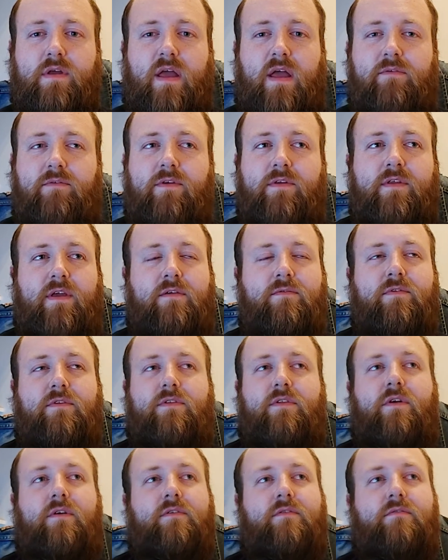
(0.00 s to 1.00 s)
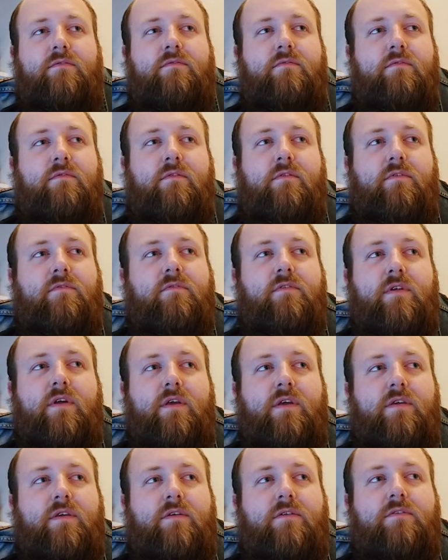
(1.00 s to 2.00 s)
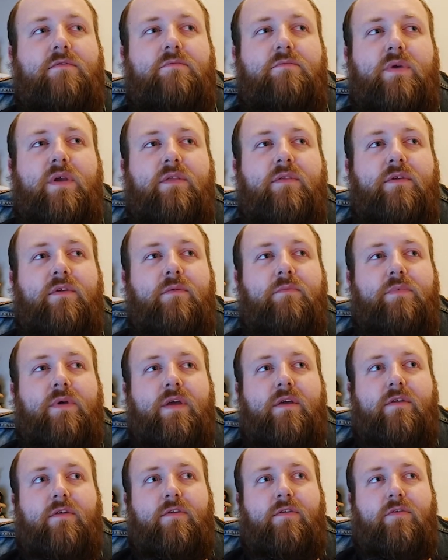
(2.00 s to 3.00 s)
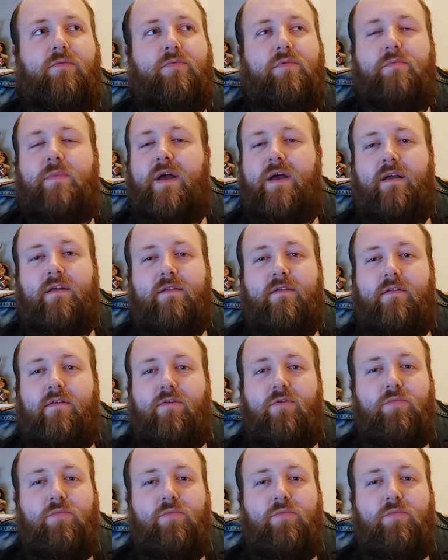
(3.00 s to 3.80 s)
having David Dunn be the big Superman